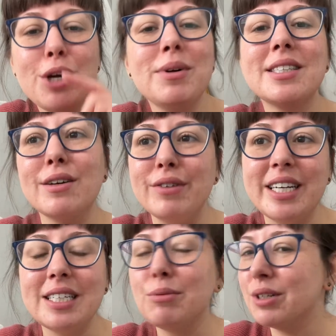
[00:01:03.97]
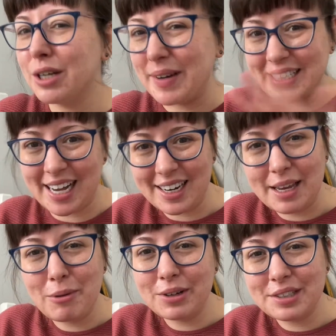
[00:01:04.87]
you as the reader will know
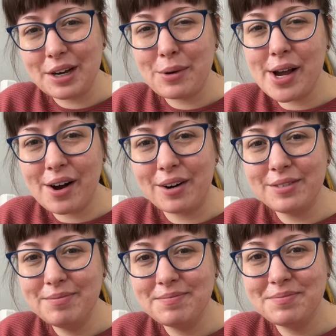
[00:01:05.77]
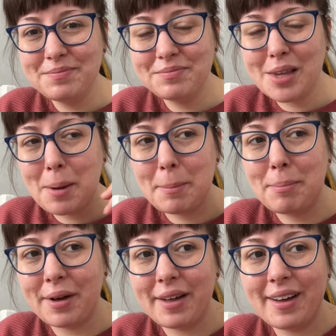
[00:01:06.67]
exactly what's going on,
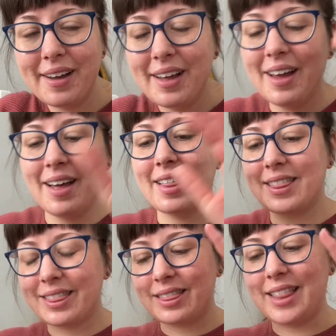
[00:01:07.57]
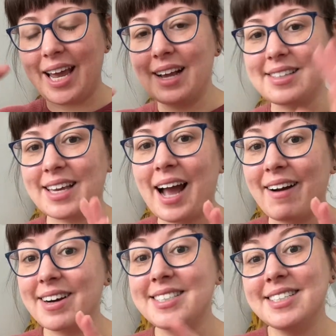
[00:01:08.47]
but they as the
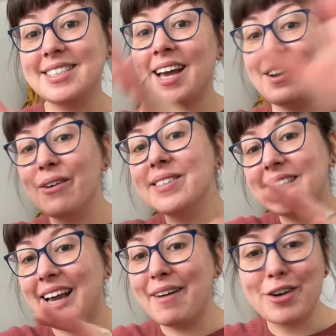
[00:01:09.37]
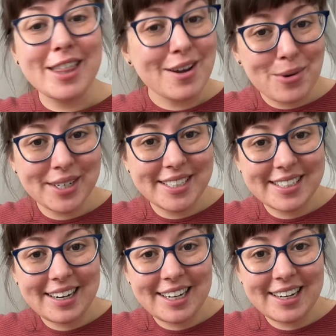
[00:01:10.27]
characters cannot see everything quite
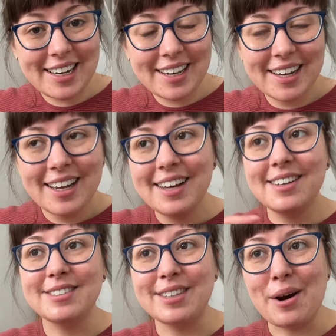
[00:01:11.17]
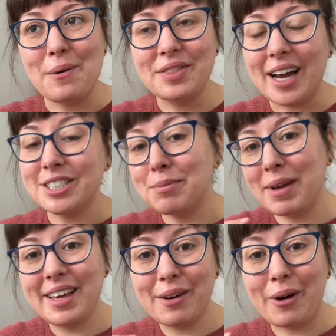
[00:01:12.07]
as clearly. So that should
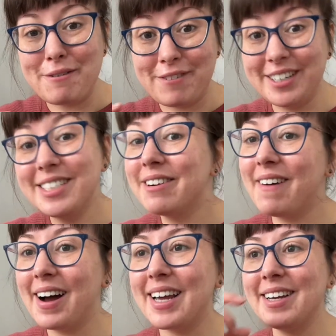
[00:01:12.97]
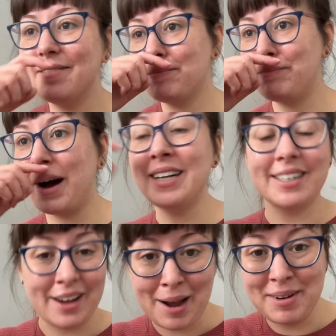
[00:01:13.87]
make it quite fun to write, but I
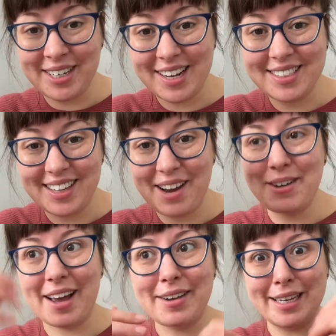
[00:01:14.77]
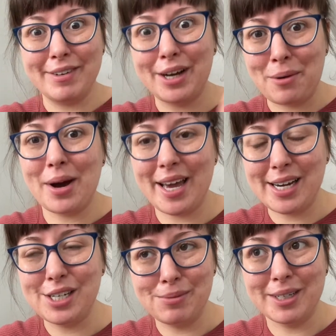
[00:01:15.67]
don't know how much I could say without giving
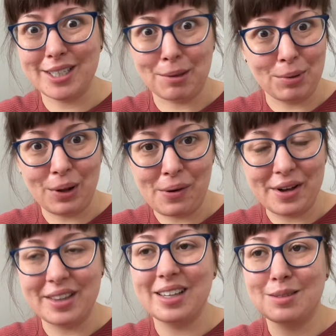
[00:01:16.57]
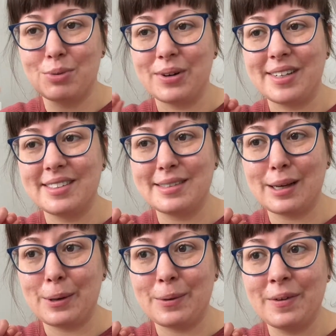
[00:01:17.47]
away too much of the plot at this point.
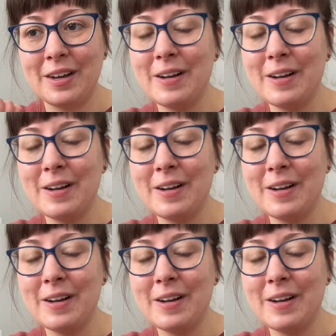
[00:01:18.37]
So